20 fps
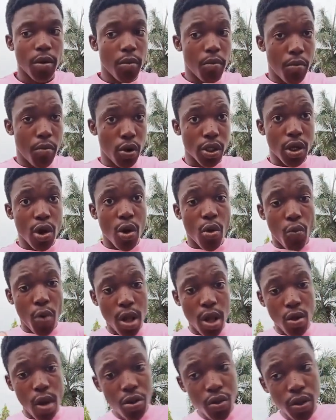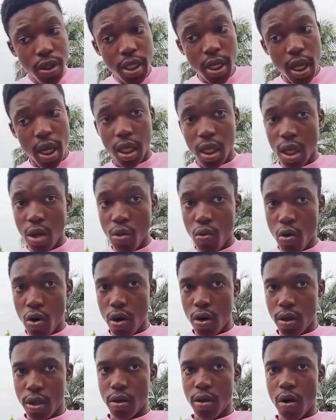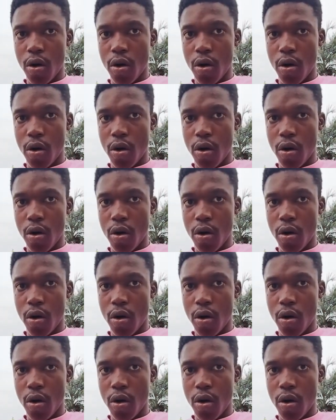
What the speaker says: But when you're using a keyword